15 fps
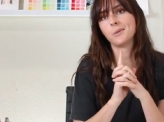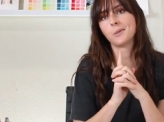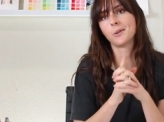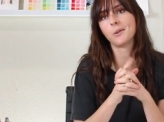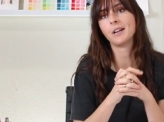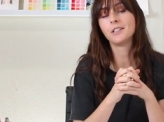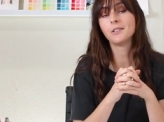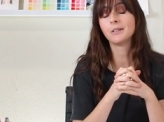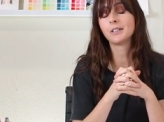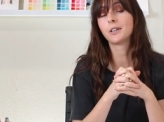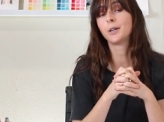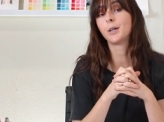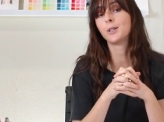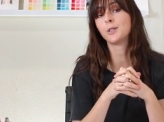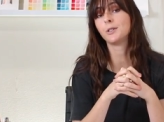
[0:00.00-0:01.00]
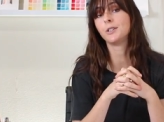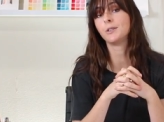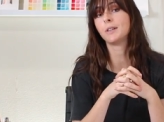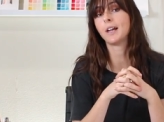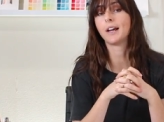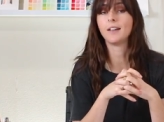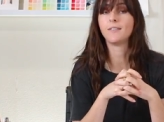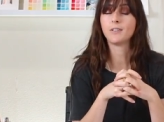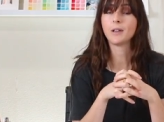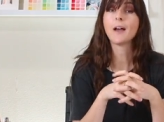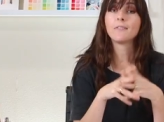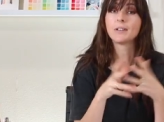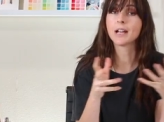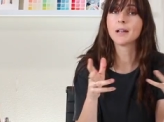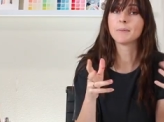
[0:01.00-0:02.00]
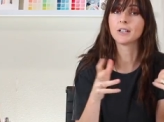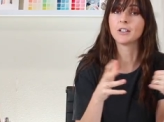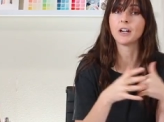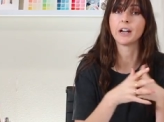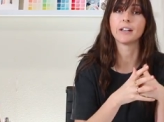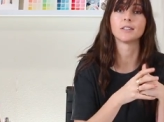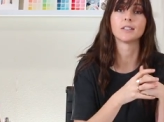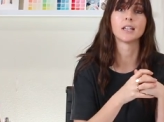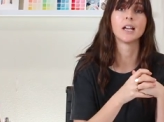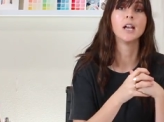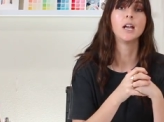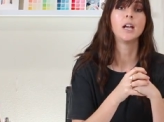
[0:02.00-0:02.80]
So I do encourage you do that if you have time on your hands.